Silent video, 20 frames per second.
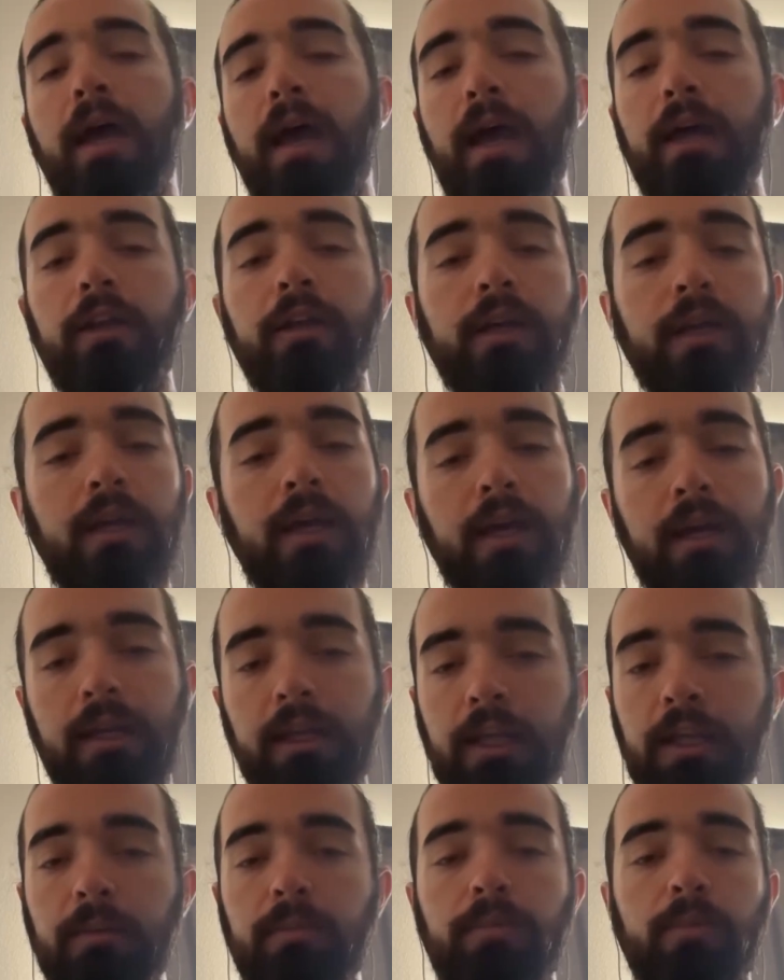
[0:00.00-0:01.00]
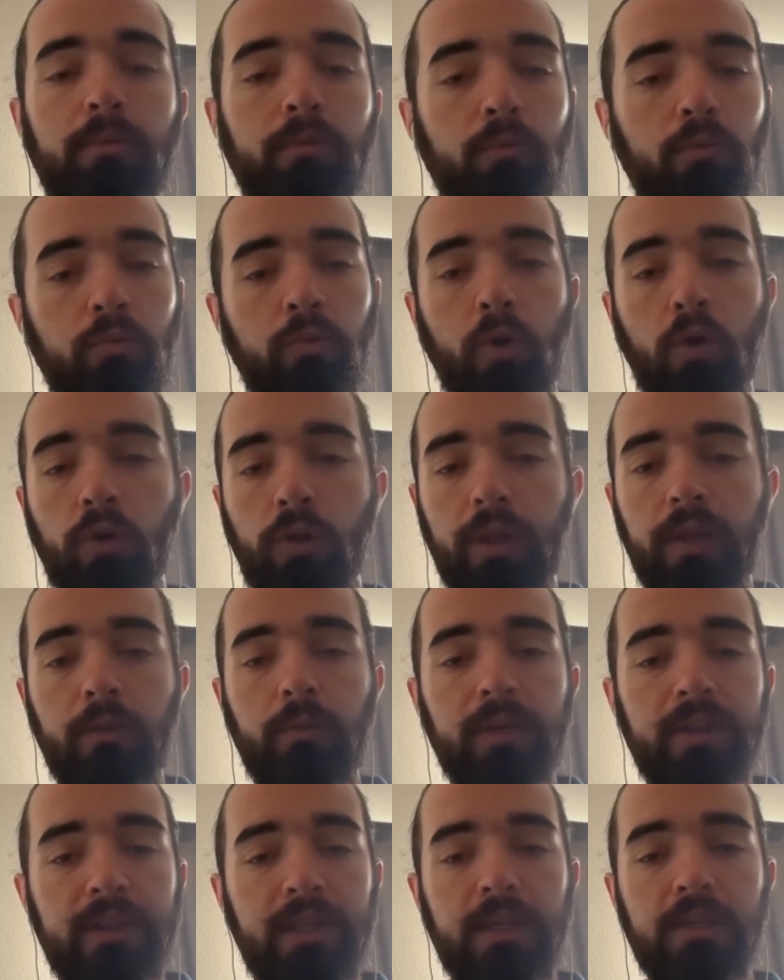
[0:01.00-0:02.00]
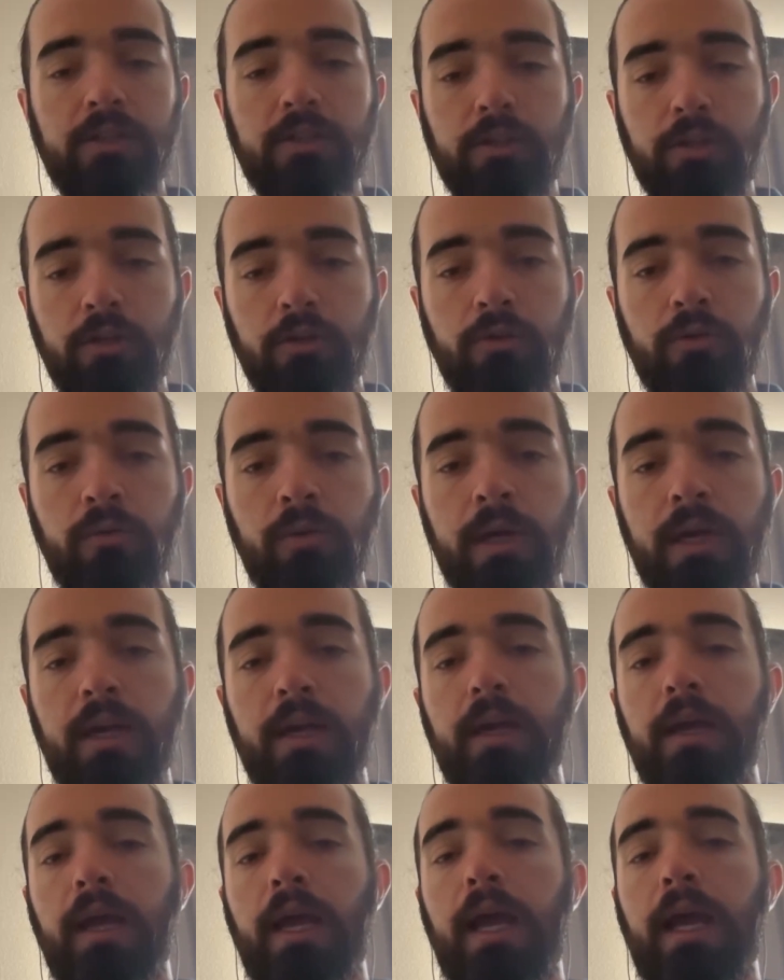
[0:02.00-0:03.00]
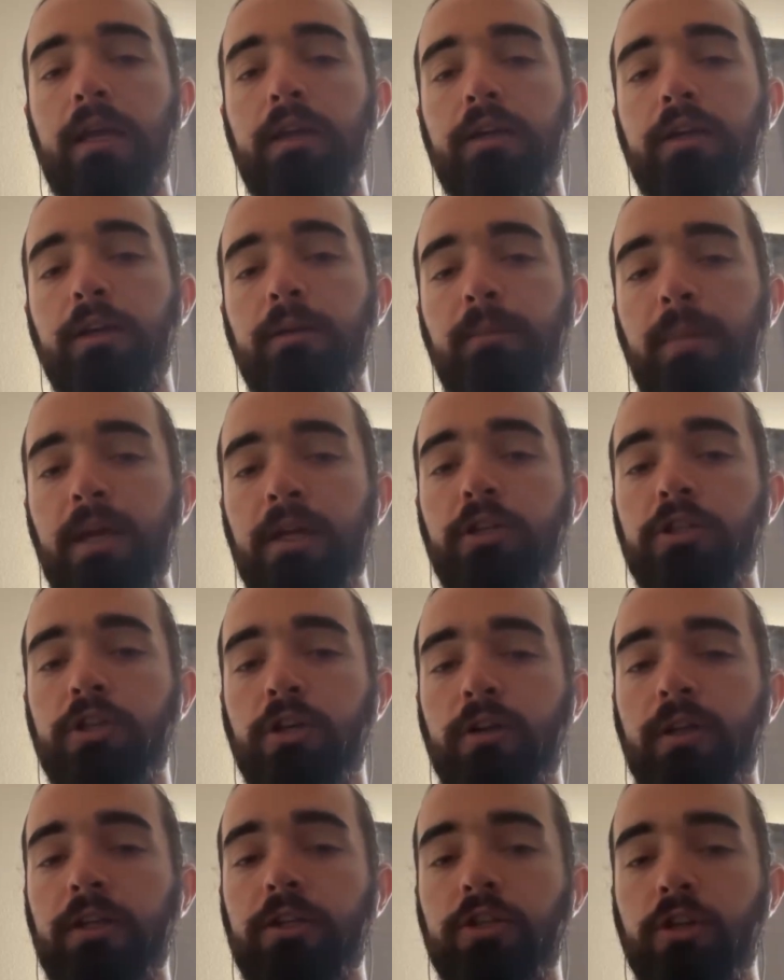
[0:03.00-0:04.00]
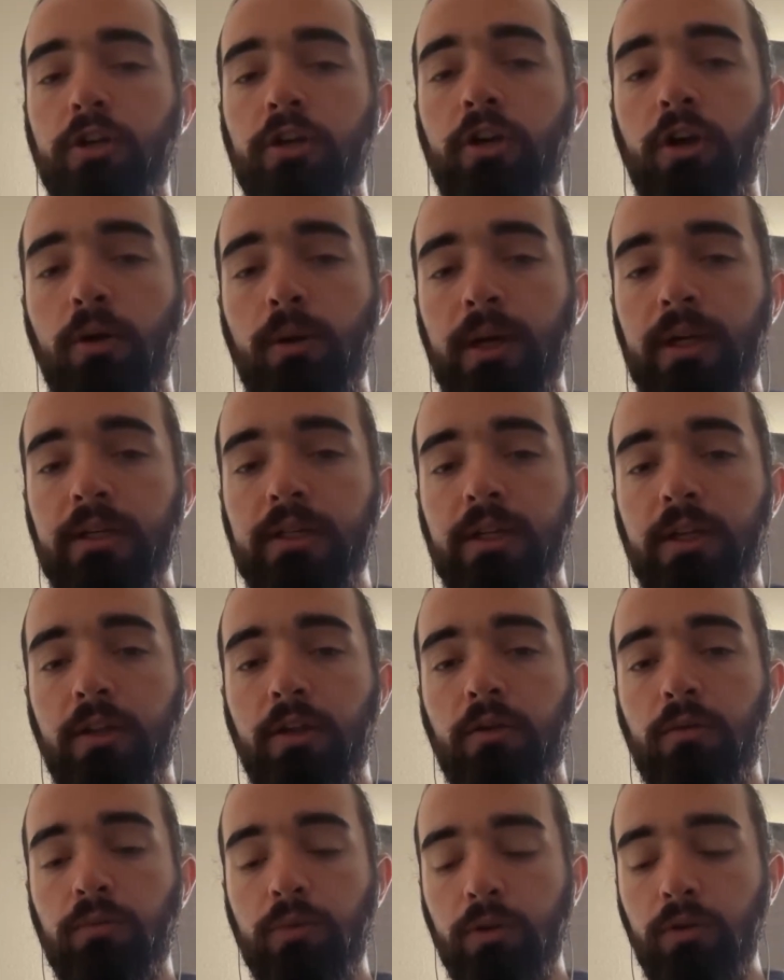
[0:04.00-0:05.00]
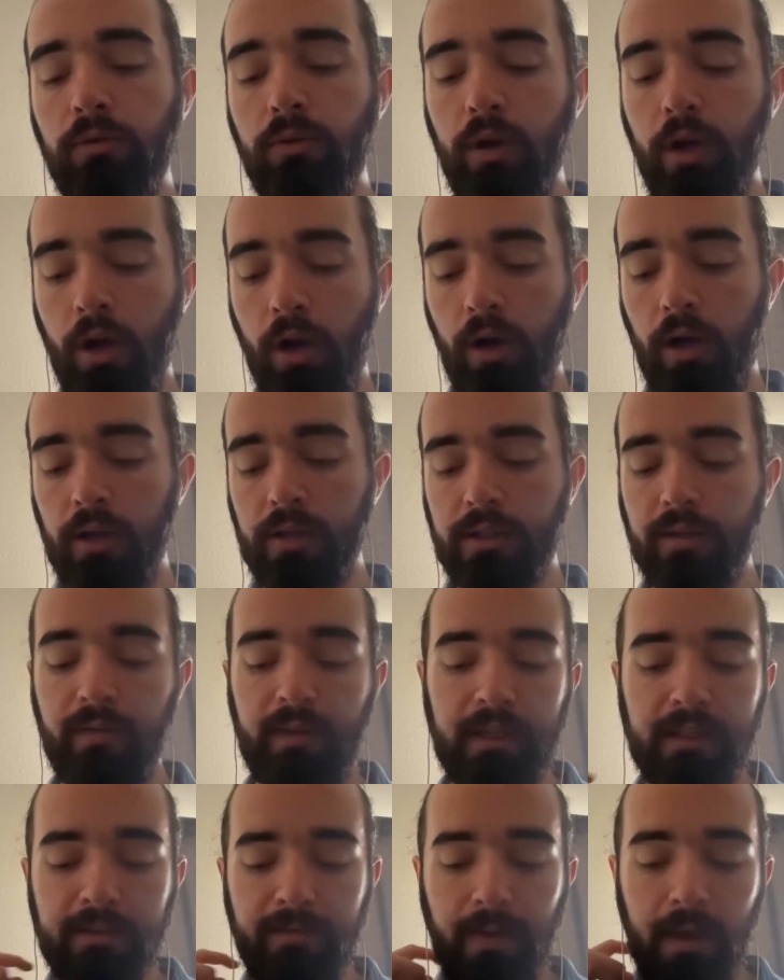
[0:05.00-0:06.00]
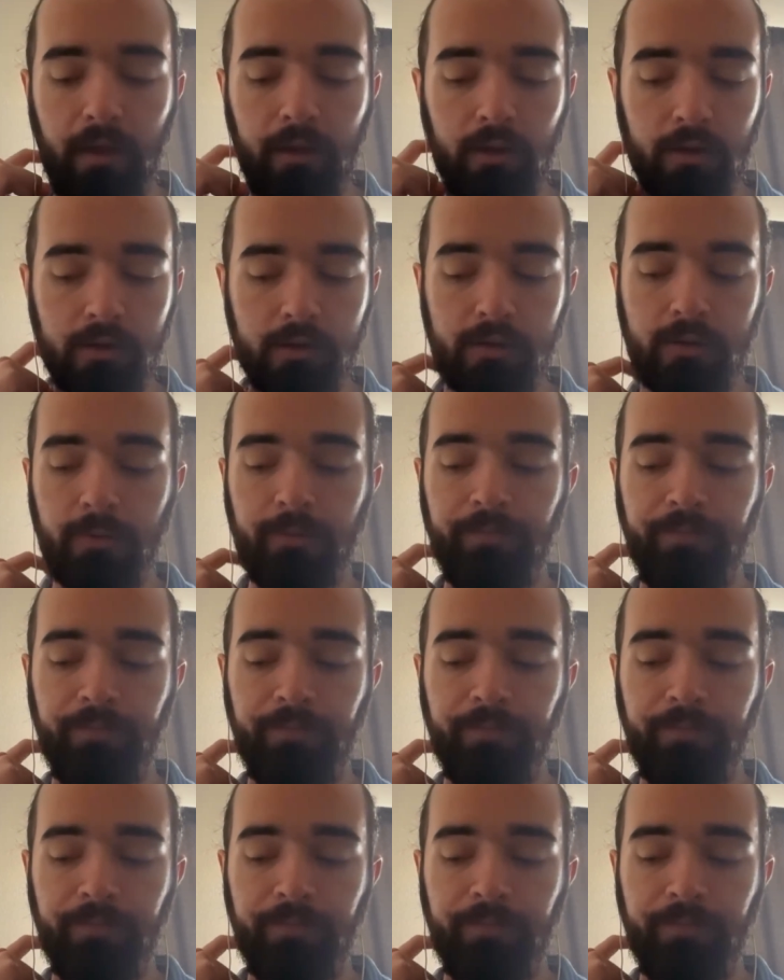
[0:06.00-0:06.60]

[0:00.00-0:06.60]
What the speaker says: And you could kind of keep rolling with this too, and you can make sure that you're going to the root cause of these failures.